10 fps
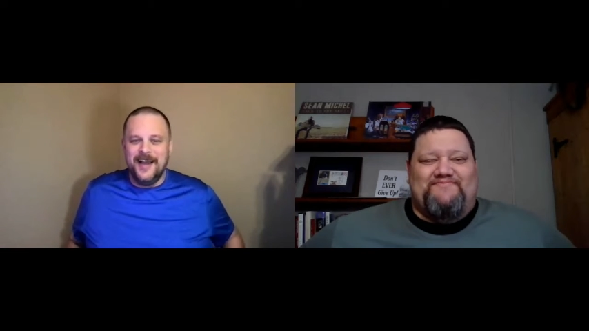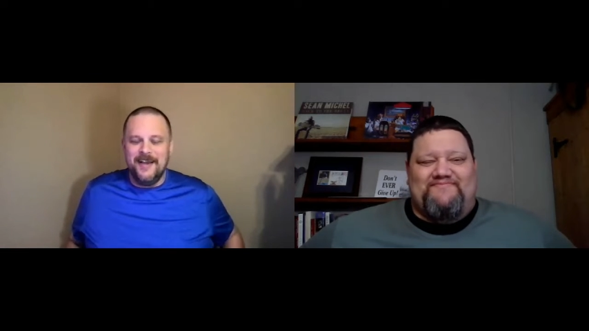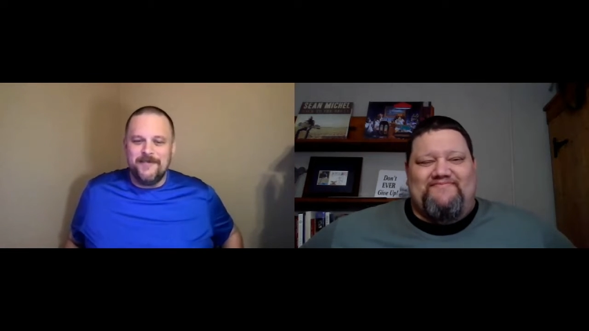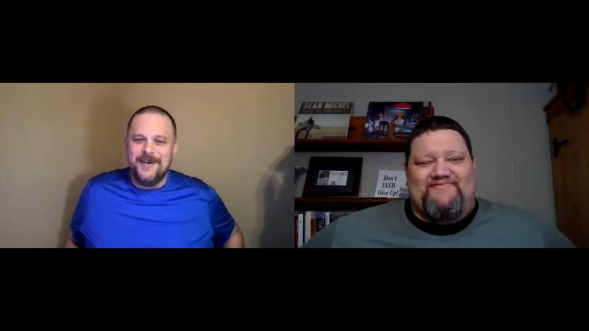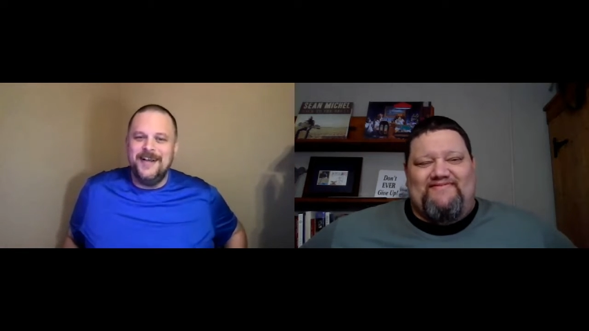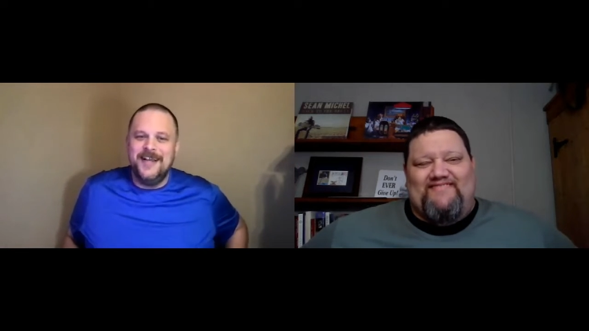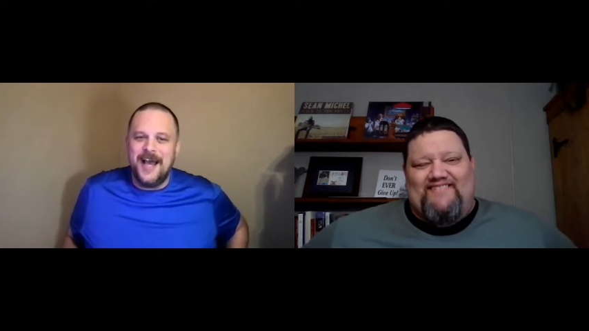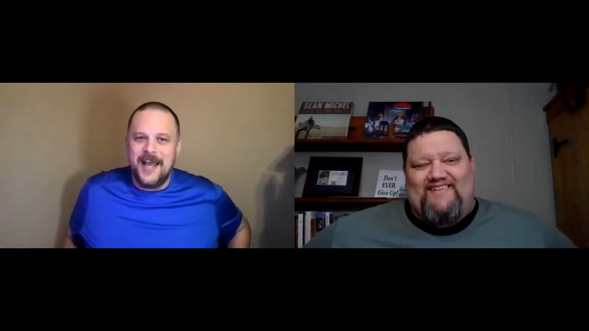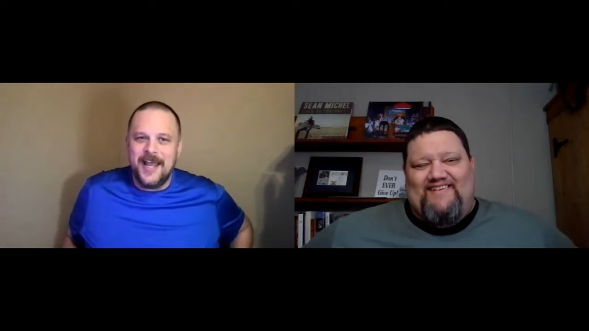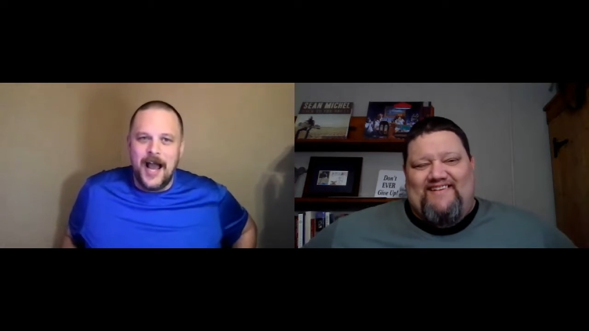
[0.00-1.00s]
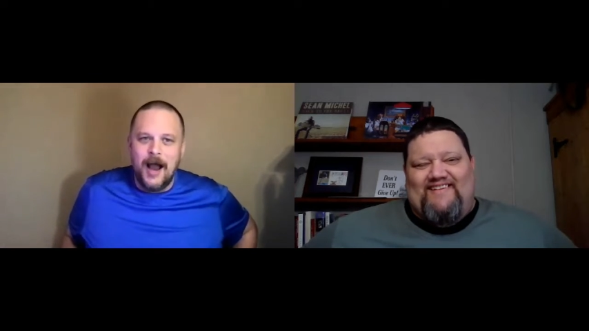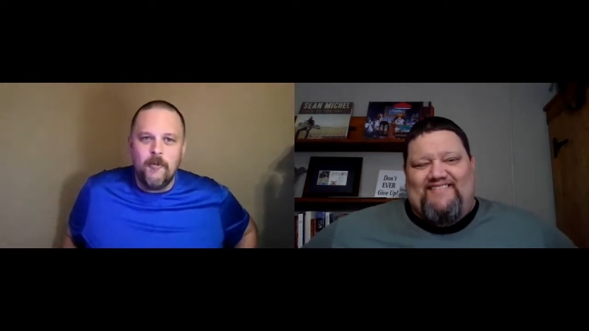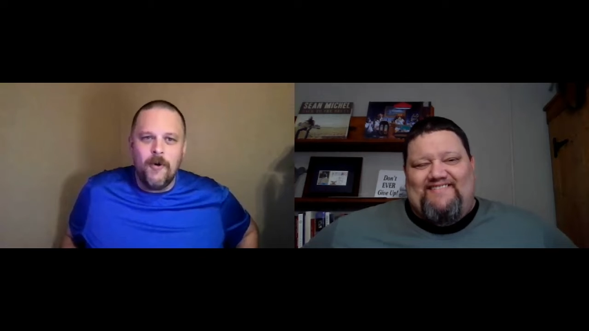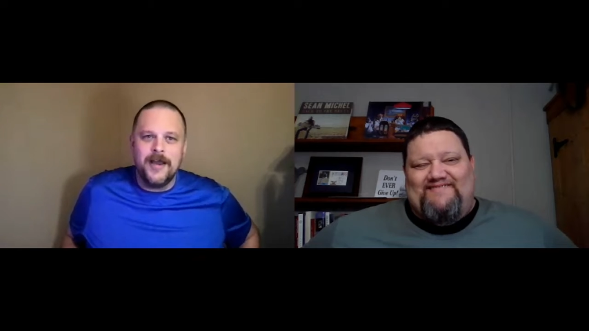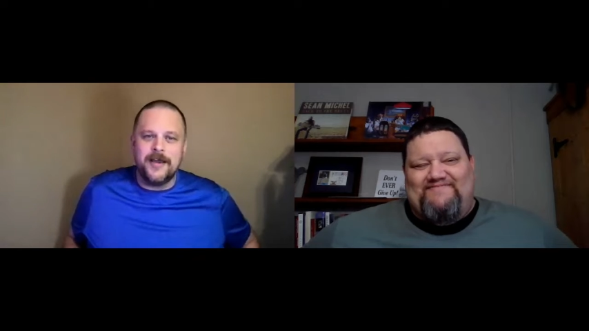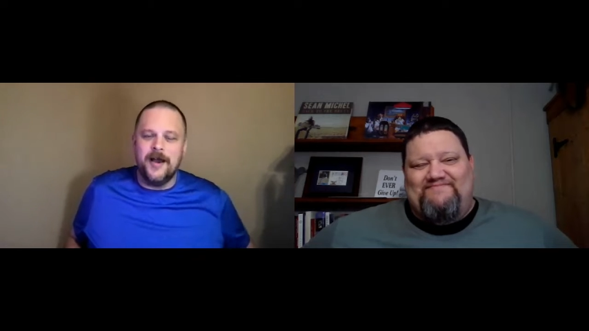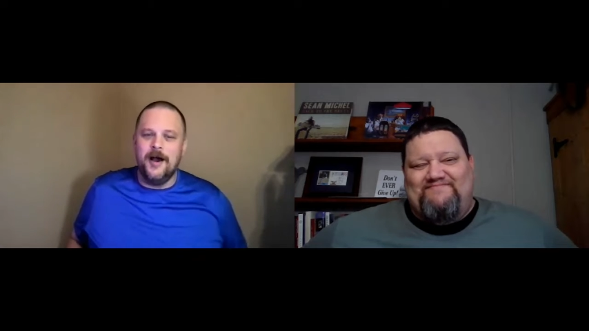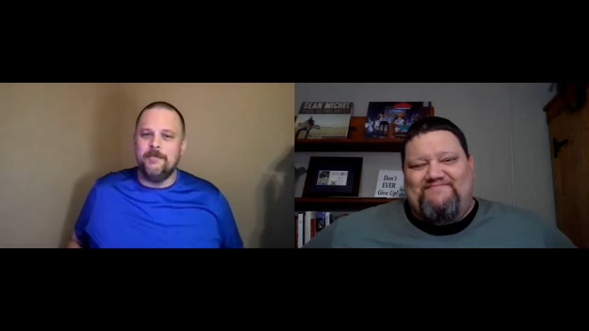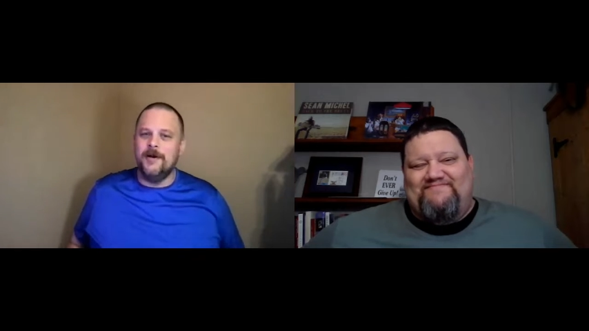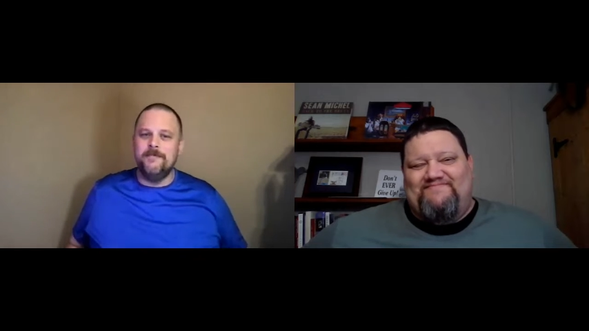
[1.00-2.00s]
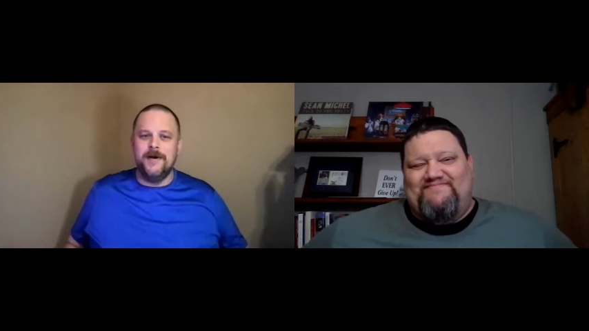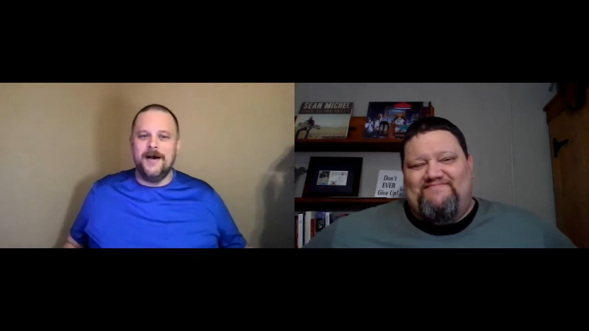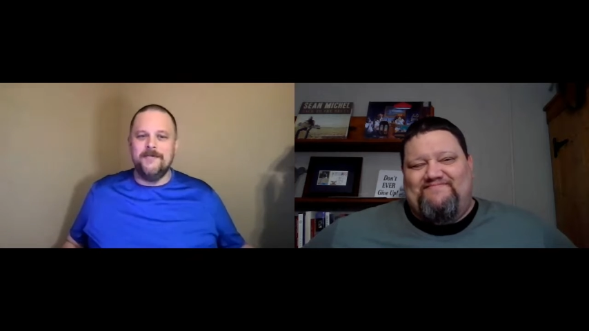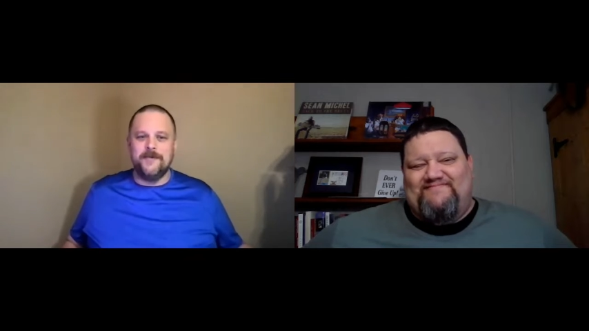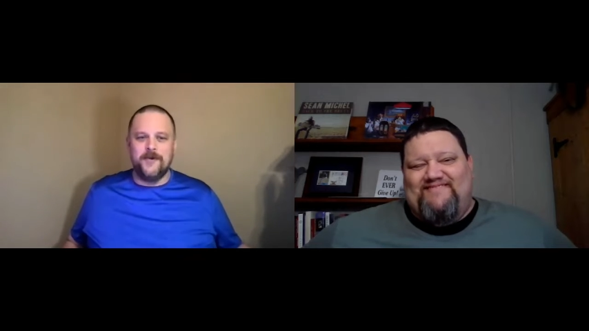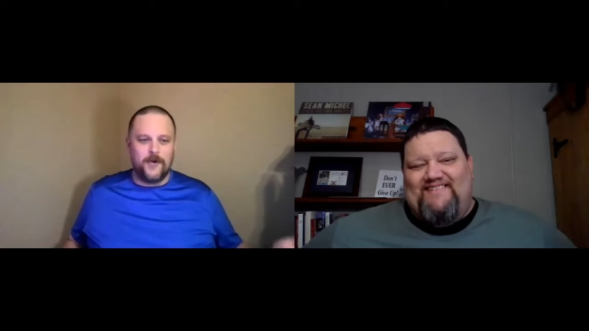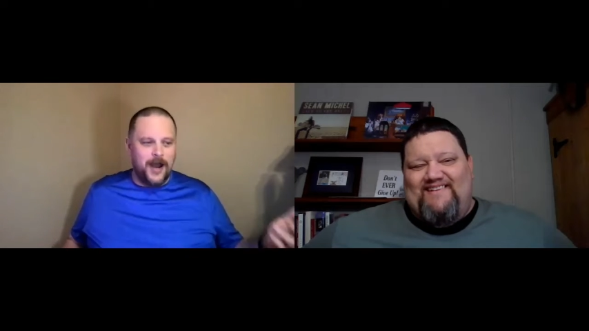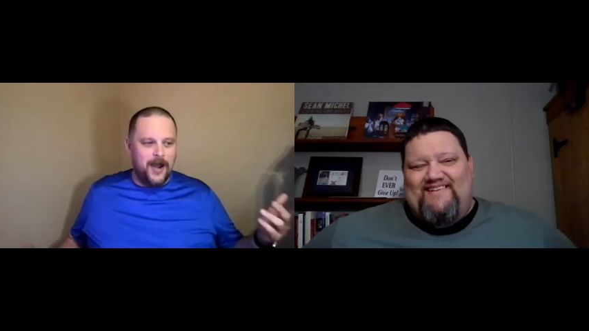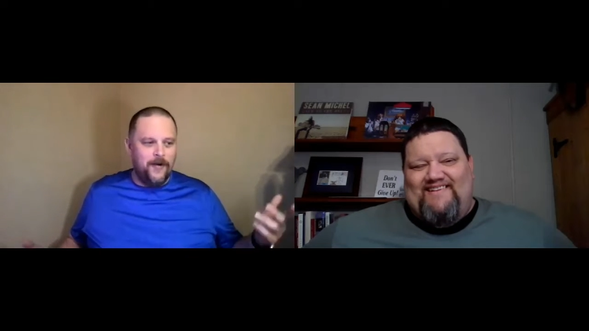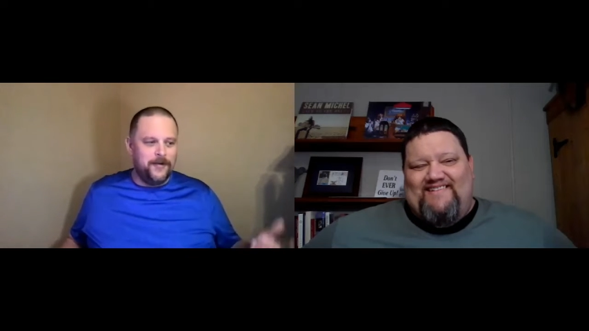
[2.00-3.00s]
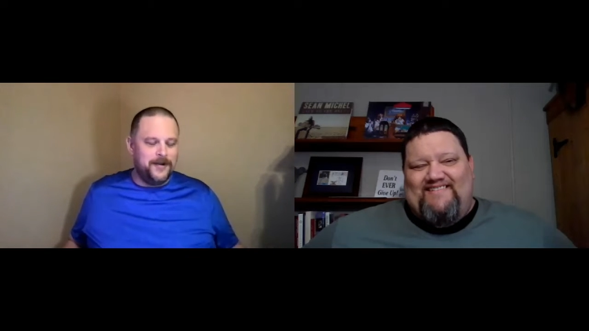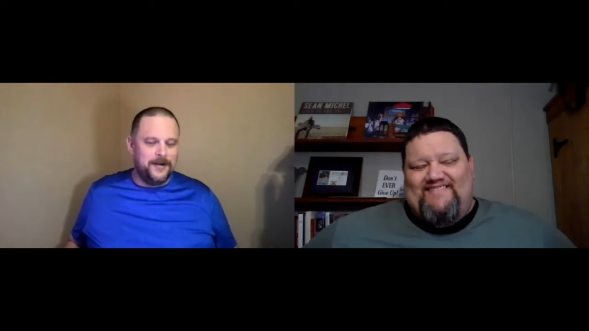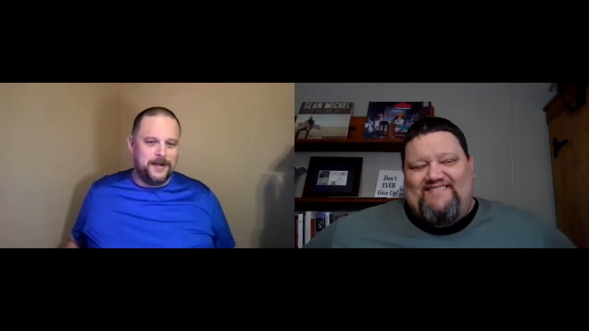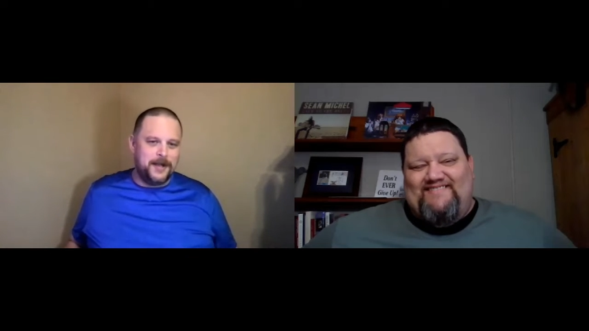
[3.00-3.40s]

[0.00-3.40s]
Speaker 1: Every day I wake up above ground,